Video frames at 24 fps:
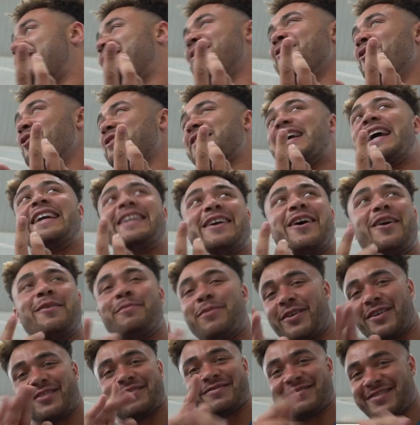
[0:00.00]
Not day done,
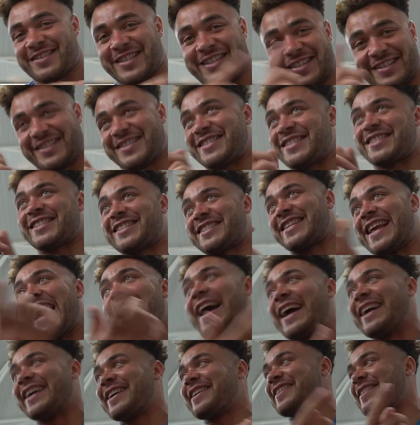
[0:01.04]
but
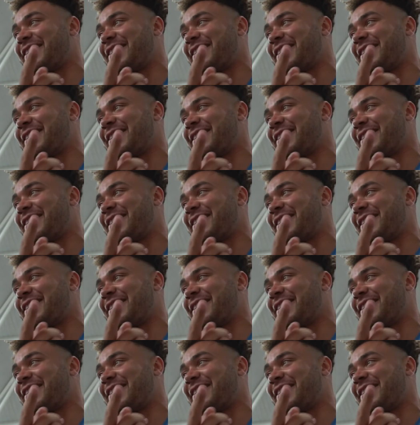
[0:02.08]
stag